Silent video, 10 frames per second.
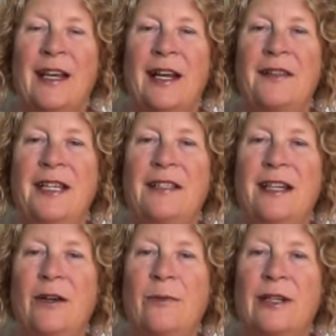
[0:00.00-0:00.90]
and then to
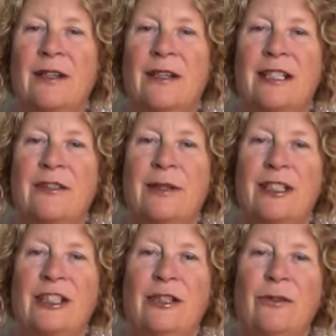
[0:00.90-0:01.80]
help the client to
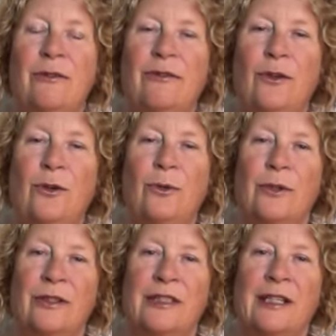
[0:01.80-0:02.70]
actually look
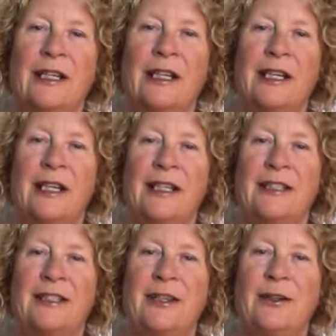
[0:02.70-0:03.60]
forward.
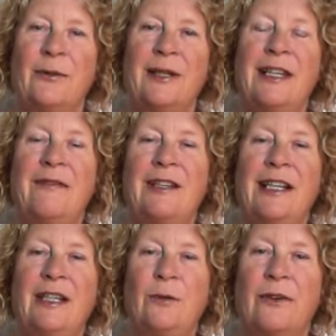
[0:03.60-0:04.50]
So when they've
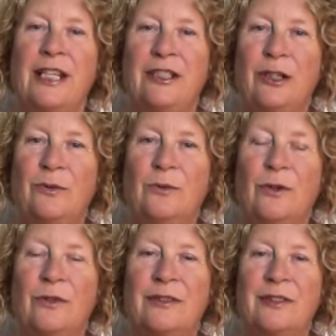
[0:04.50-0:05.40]
cleared what they don't
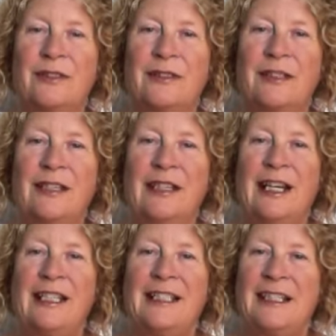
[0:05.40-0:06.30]
want,
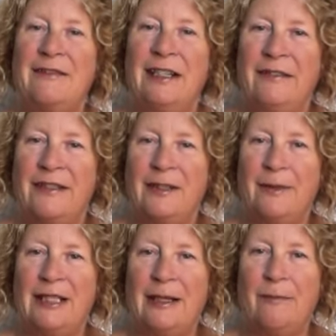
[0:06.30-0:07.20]
instead of leaving them
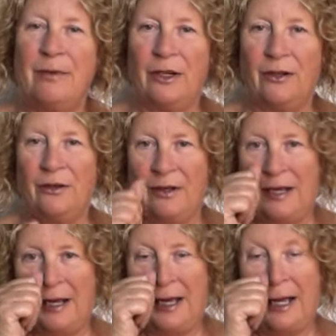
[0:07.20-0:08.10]
in limbo,
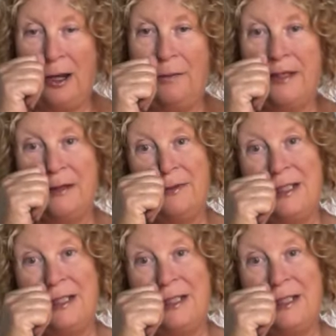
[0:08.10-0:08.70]
helping them to